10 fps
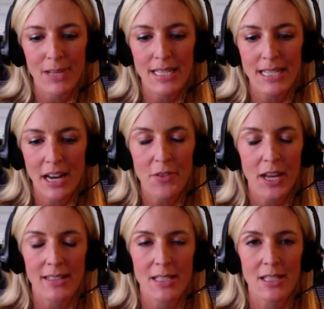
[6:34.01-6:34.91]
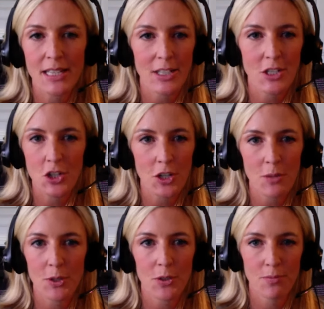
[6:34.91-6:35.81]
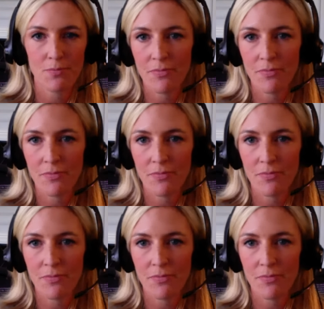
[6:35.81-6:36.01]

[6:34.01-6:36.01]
Stuff that's turnable